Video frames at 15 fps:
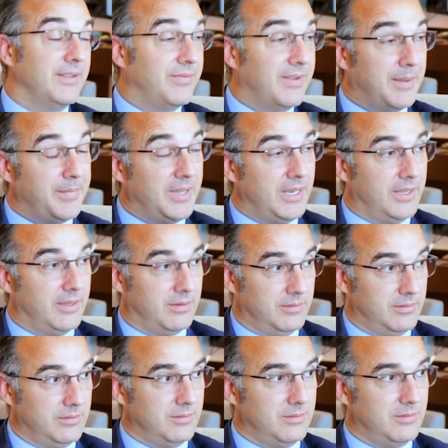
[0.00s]
family,
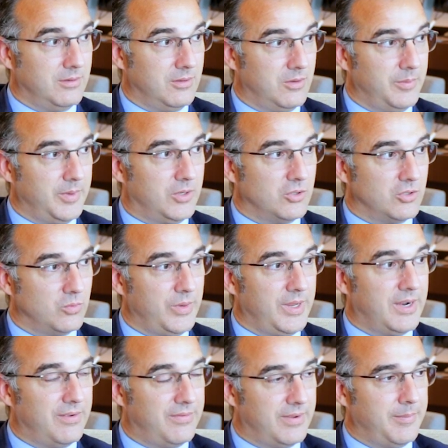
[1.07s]
you know, because we
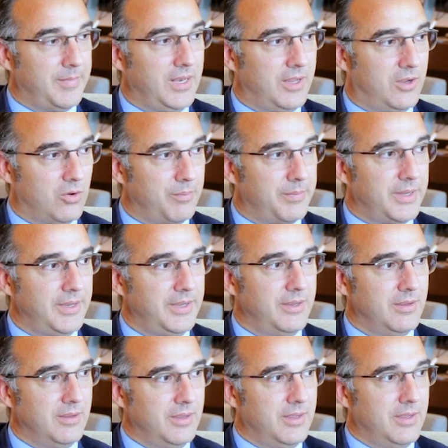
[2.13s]
are a family
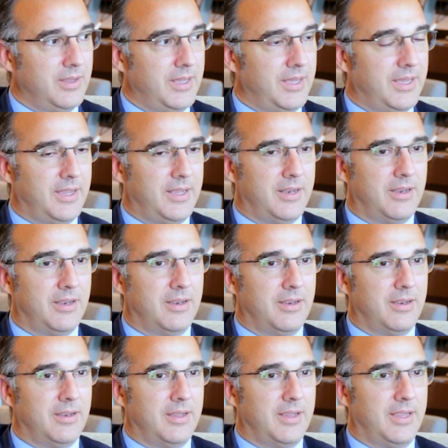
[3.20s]
company.
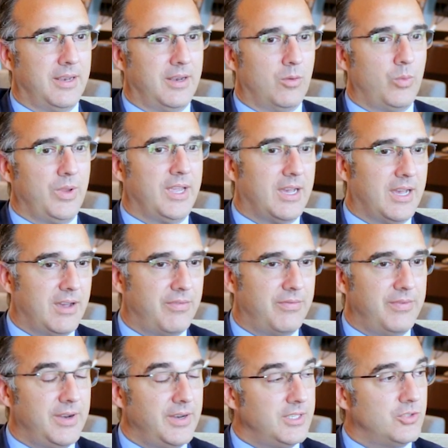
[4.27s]
And we
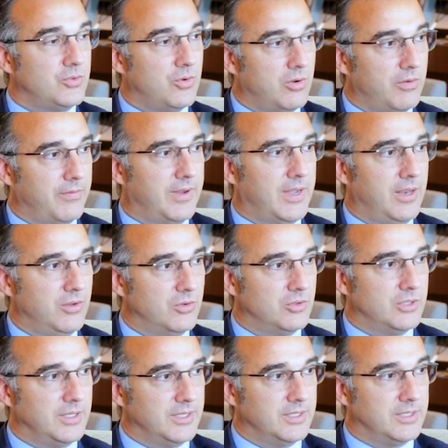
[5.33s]
have very strong
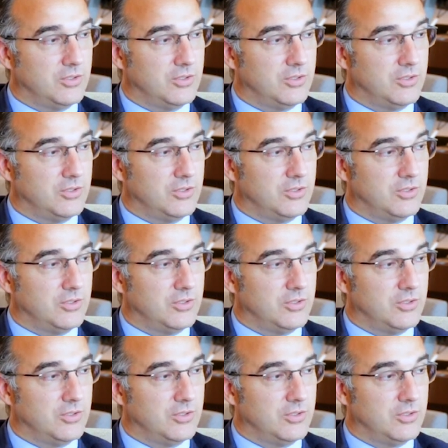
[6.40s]
values in